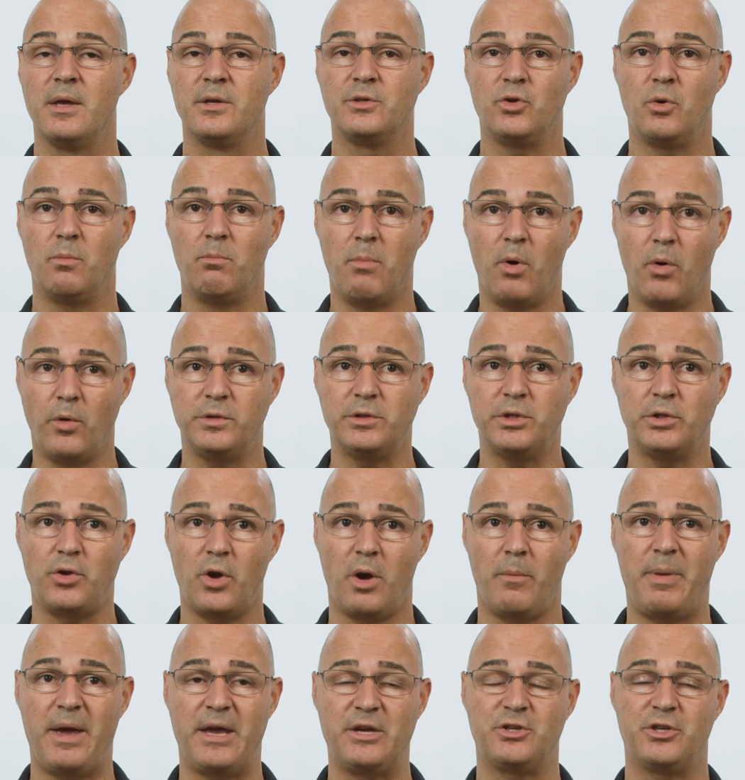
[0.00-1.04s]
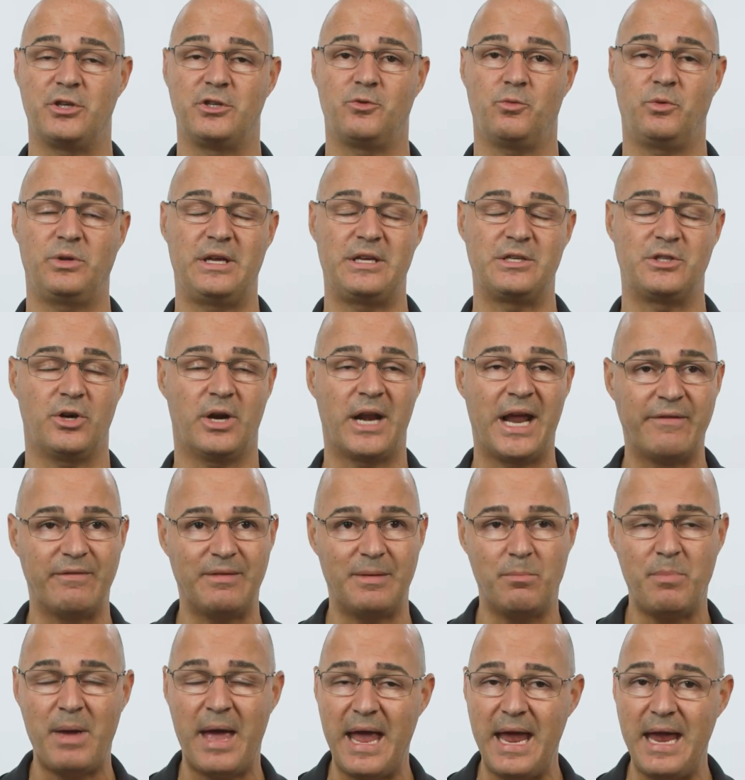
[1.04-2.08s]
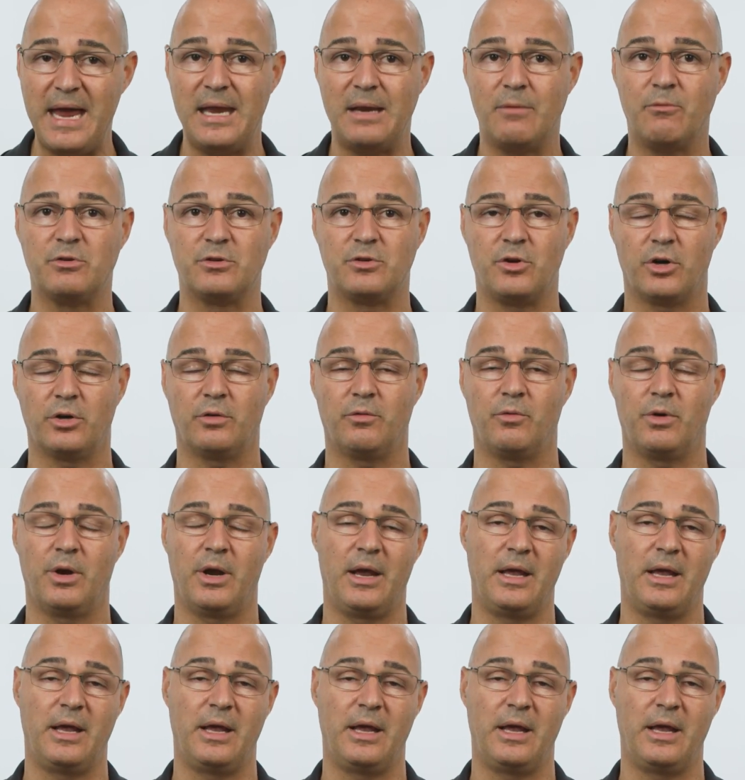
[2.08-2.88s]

So most adult patients, when they start having pain, results,